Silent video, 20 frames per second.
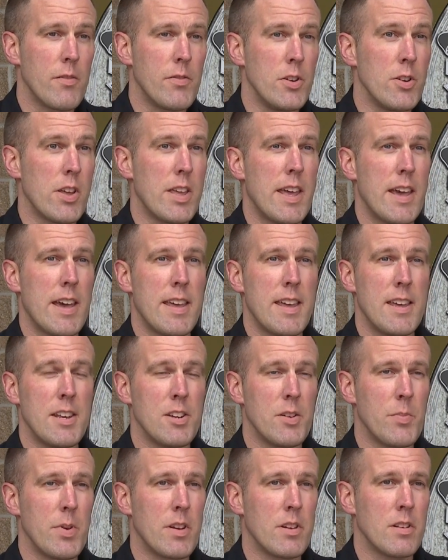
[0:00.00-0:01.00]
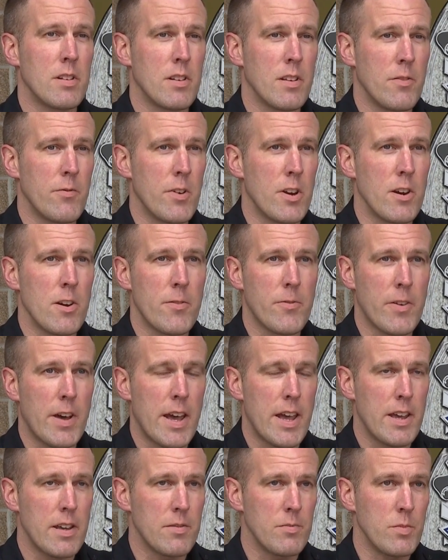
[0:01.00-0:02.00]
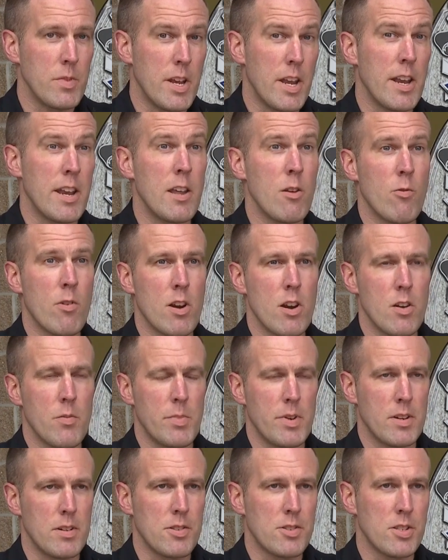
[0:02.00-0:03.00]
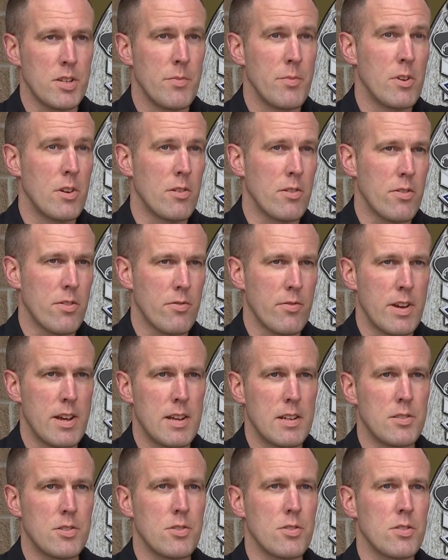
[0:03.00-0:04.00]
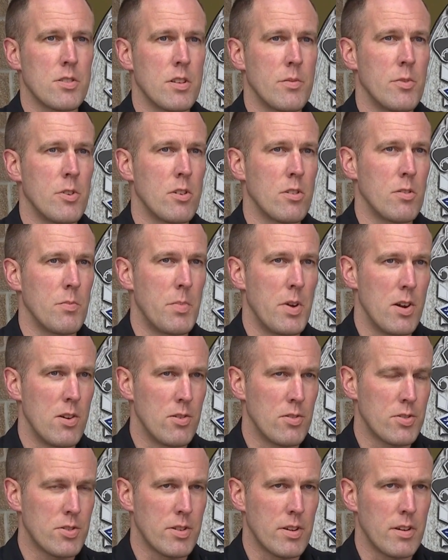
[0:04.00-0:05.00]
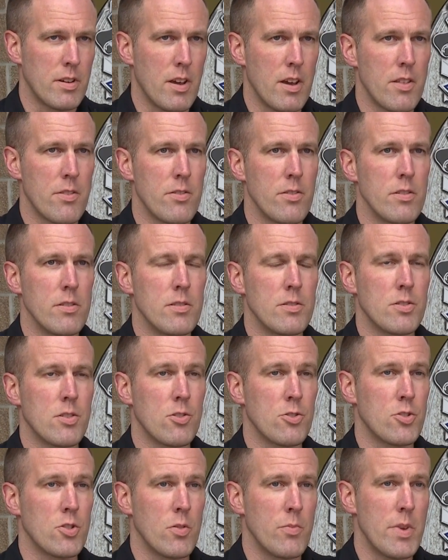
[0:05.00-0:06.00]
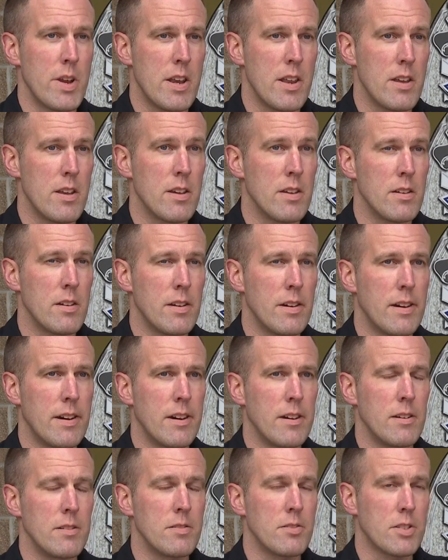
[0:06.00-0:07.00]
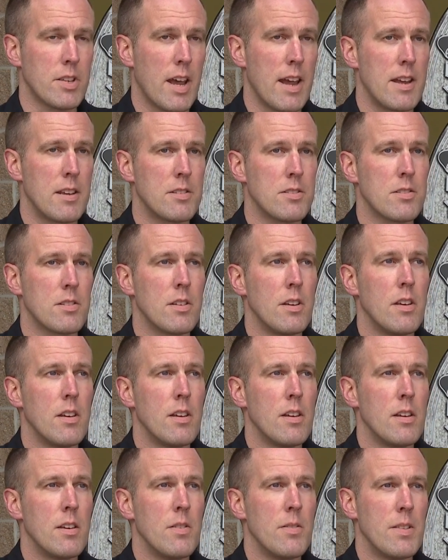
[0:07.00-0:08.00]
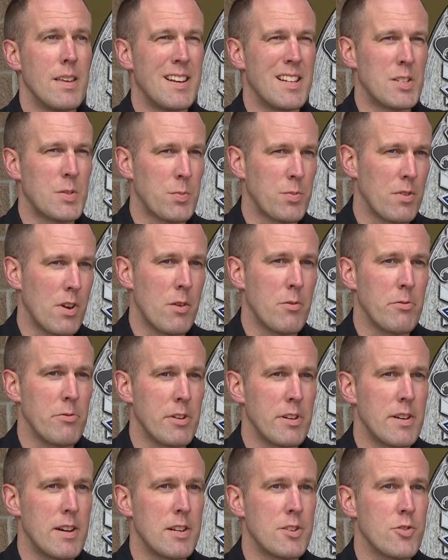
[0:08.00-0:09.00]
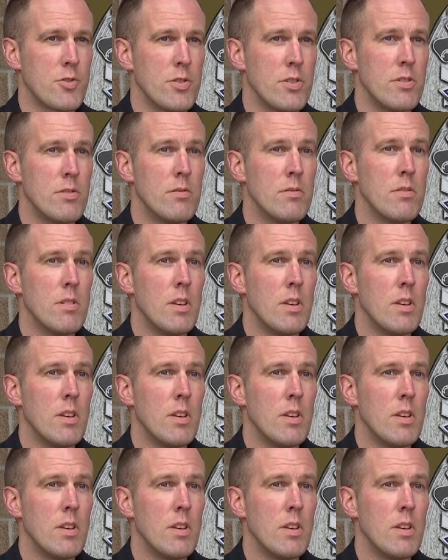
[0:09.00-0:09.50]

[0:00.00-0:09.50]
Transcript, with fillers: If you can't independently verify it anywhere but similar threads or similar posts on other social media uh, sites, then it's probably not true.